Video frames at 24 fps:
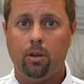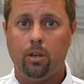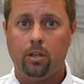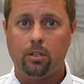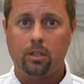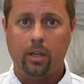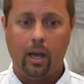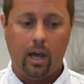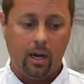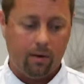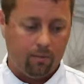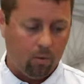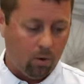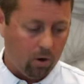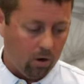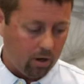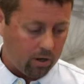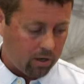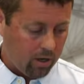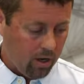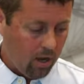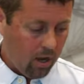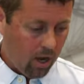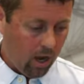with this kind of
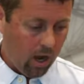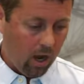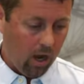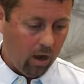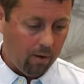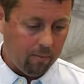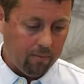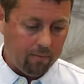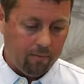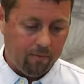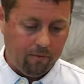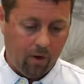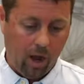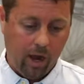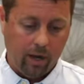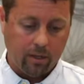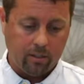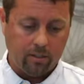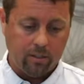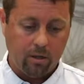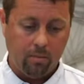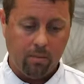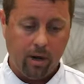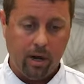work, uh,
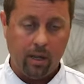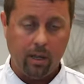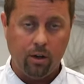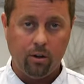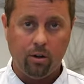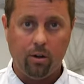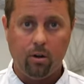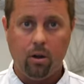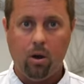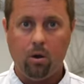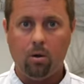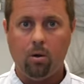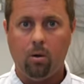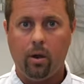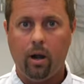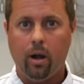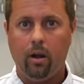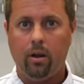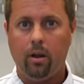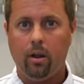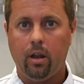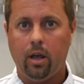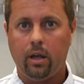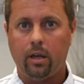find somebody in your local
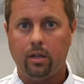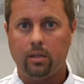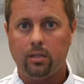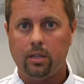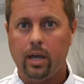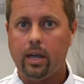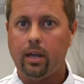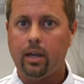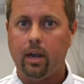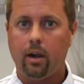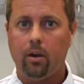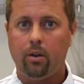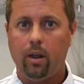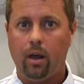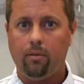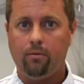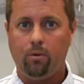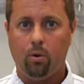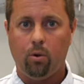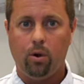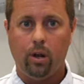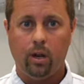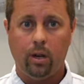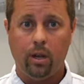area that can take care of
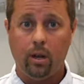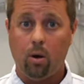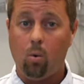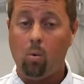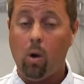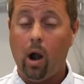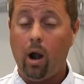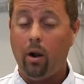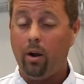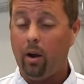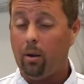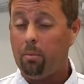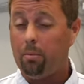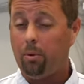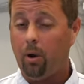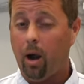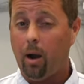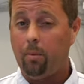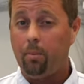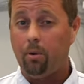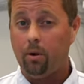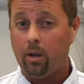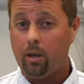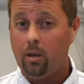that for you and get it wired up
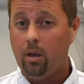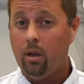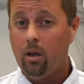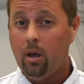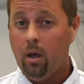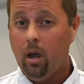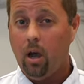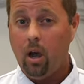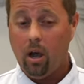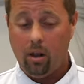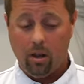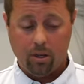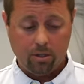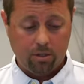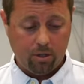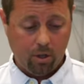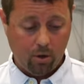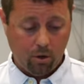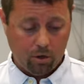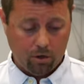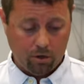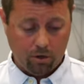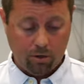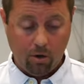properly uh, that
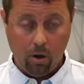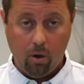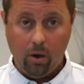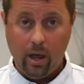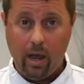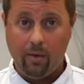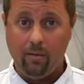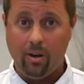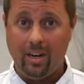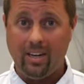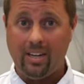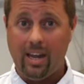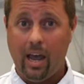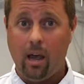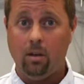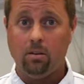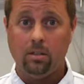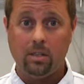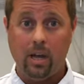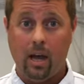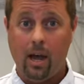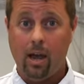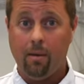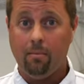so that you don't have any
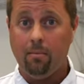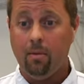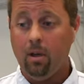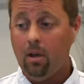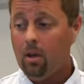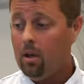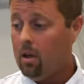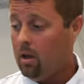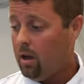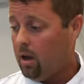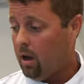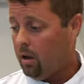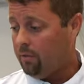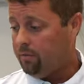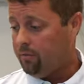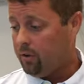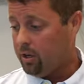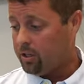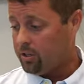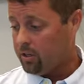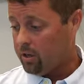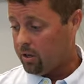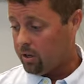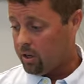downtime uh,
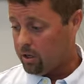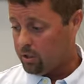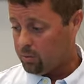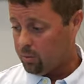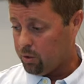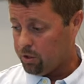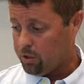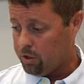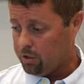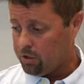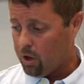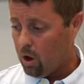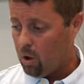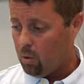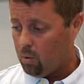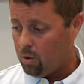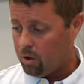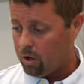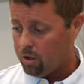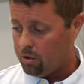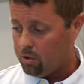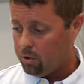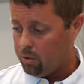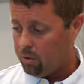fishing because what you don't
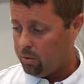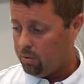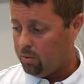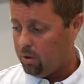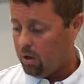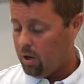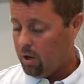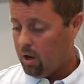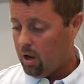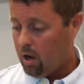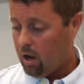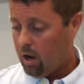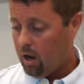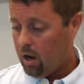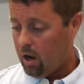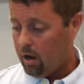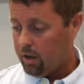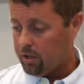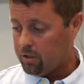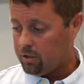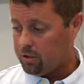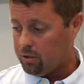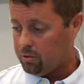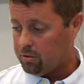want to do
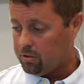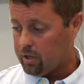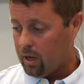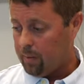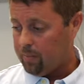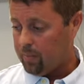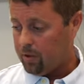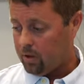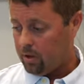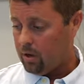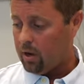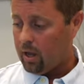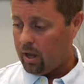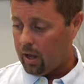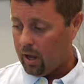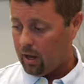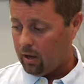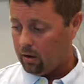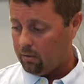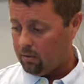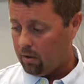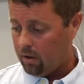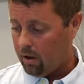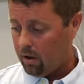uh, is do something
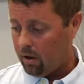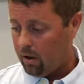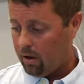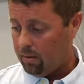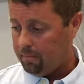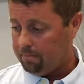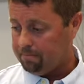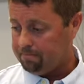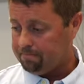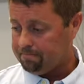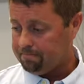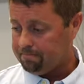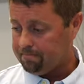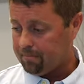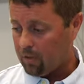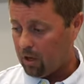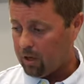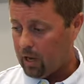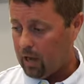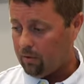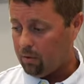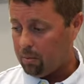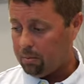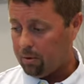and um,
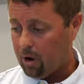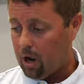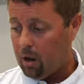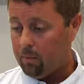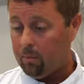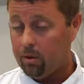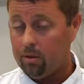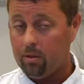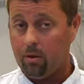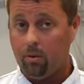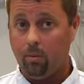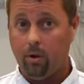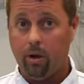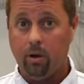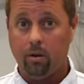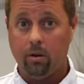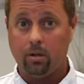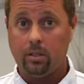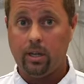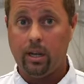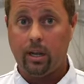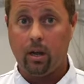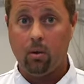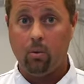and have a problem with your reel
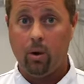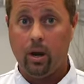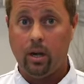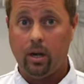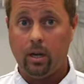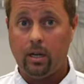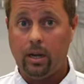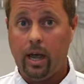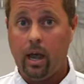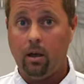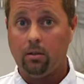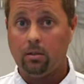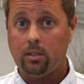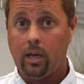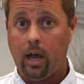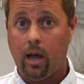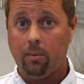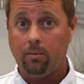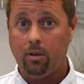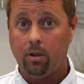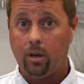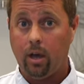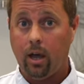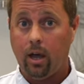and take away any
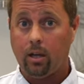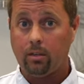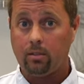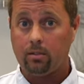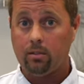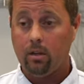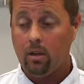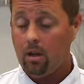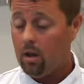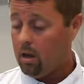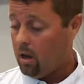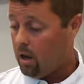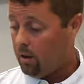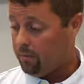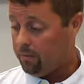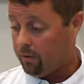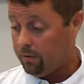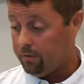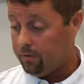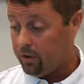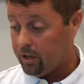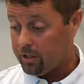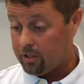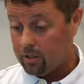downtime you guys uh,
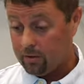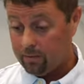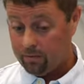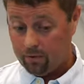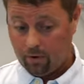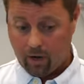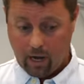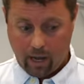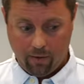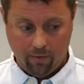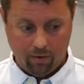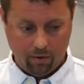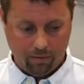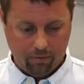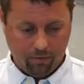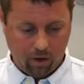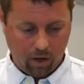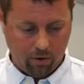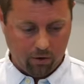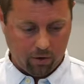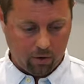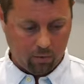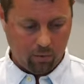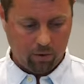for fishing for having a
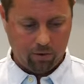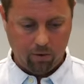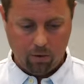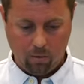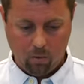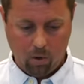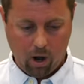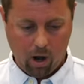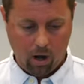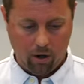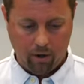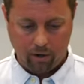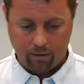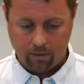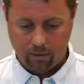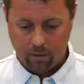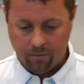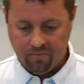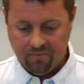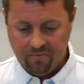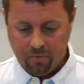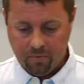failure with your wiring.